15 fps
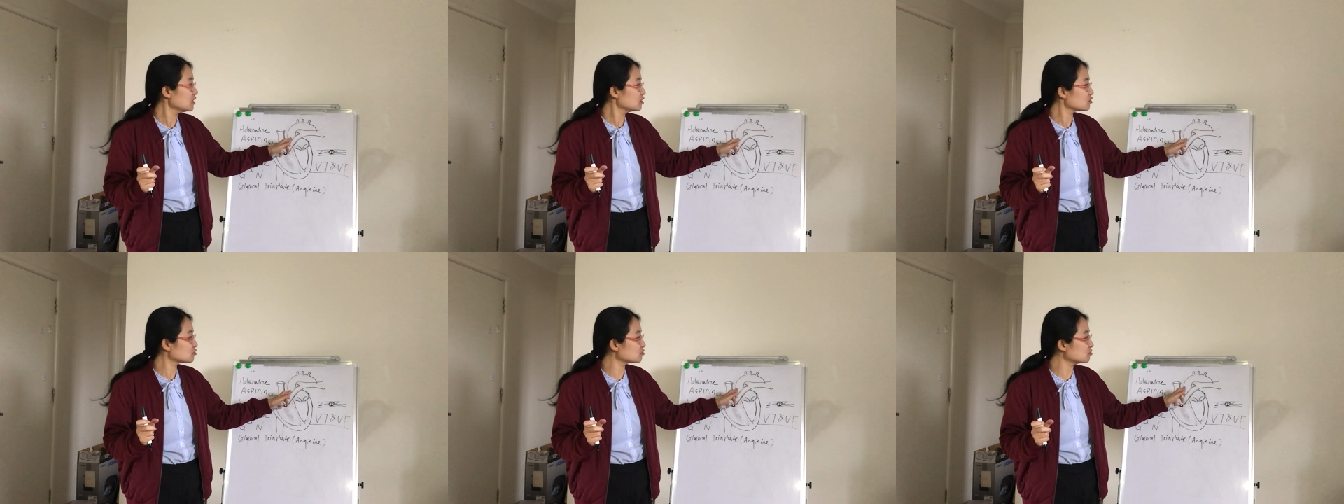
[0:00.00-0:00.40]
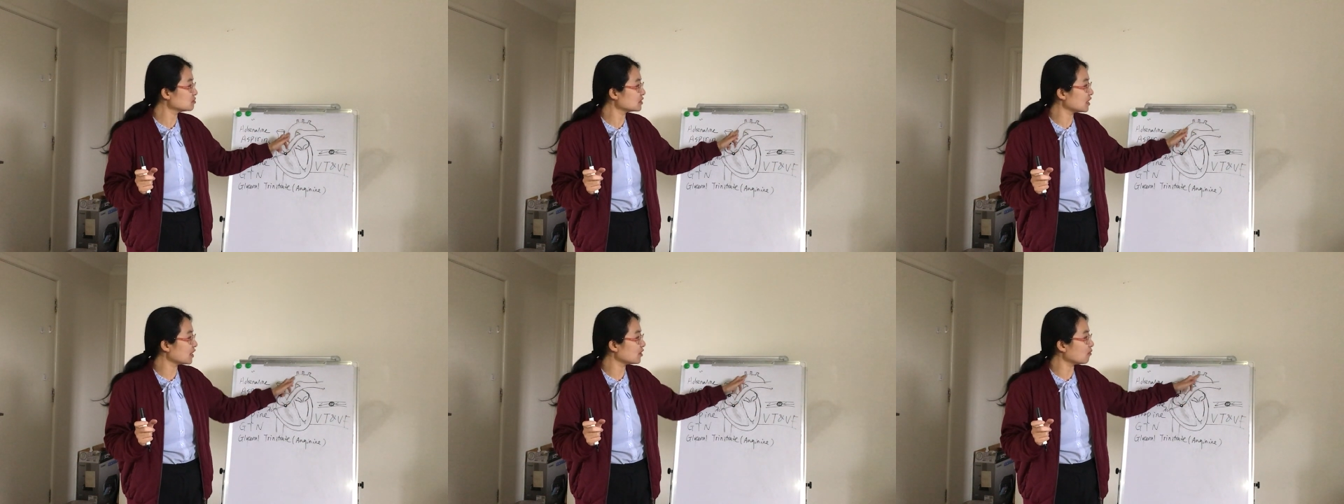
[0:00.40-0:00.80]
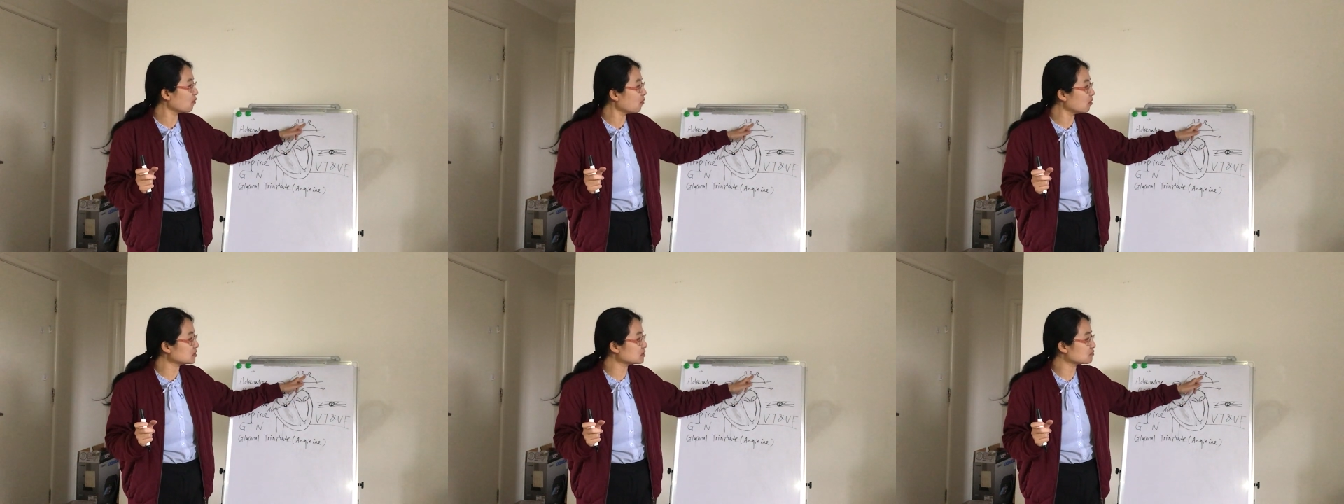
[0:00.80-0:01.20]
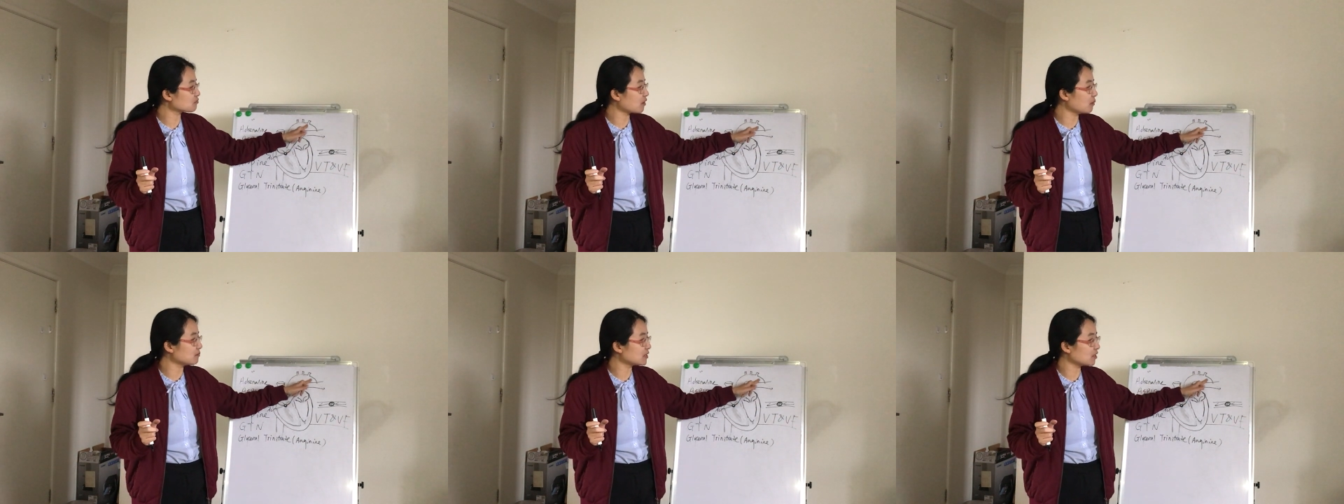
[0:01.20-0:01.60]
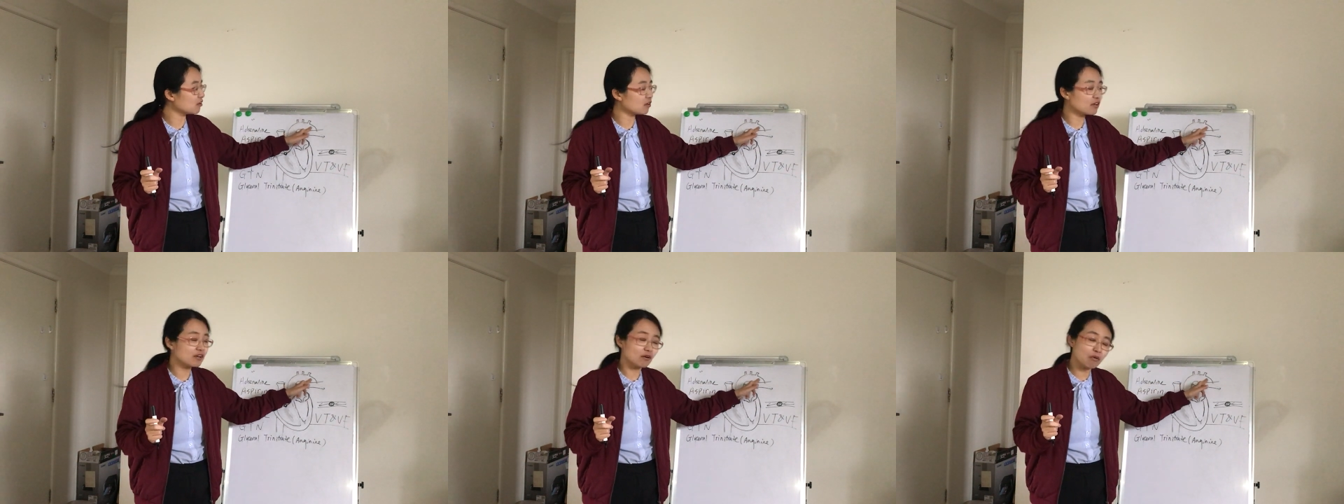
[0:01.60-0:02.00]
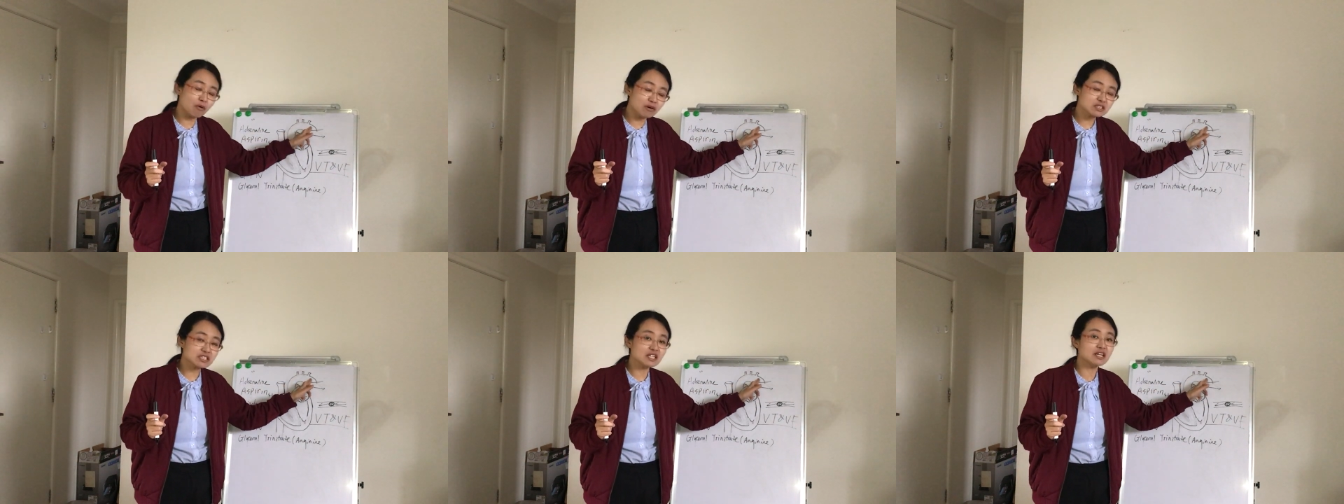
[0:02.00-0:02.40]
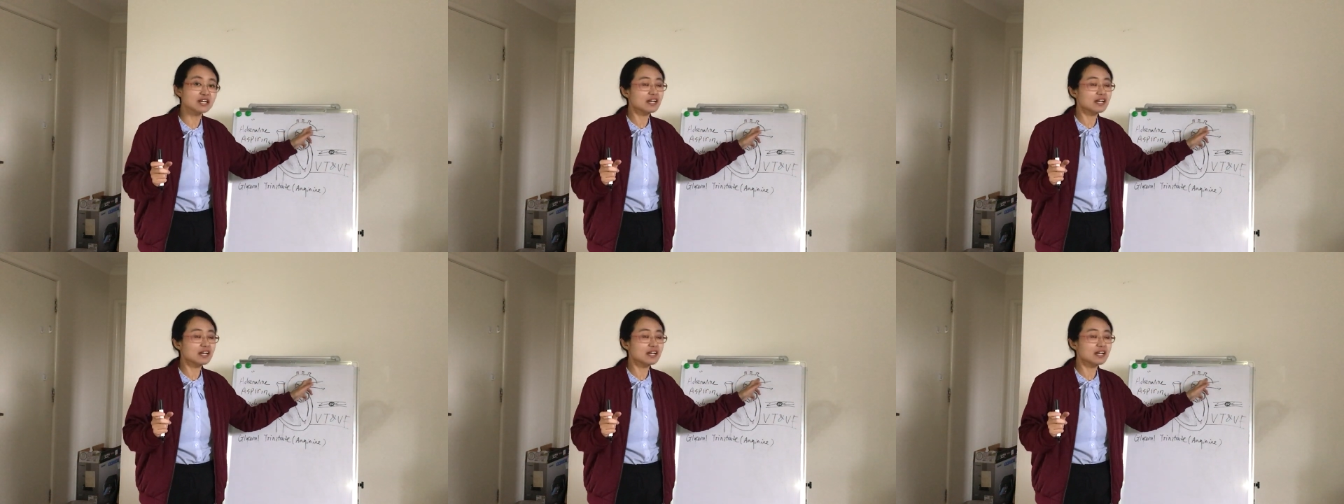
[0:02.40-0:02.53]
Through the aorta, from the aorta,